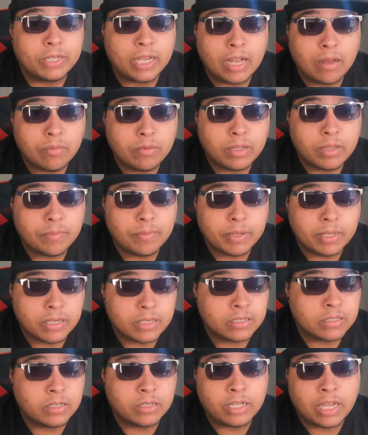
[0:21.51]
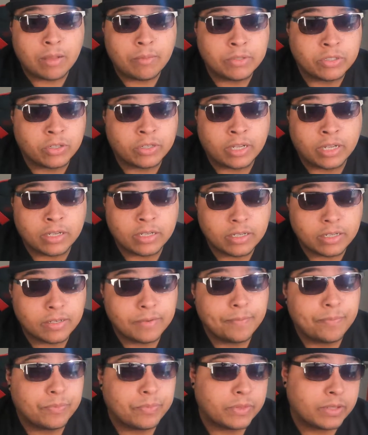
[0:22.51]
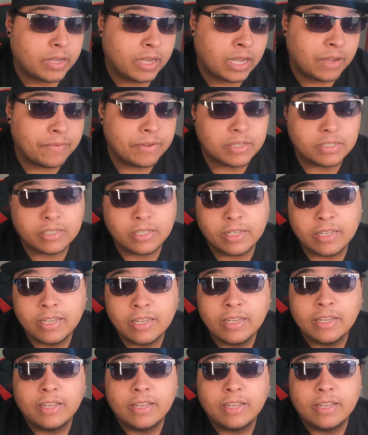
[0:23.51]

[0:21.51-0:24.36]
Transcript: tablet because their tablets aren't that good, obviously.